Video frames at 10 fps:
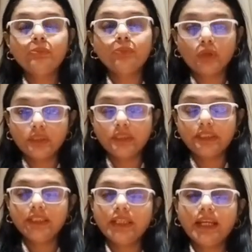
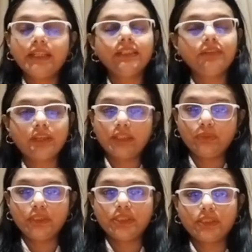modeling, and
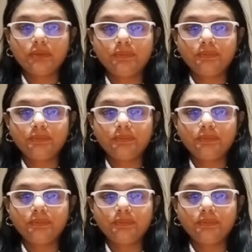evaluation.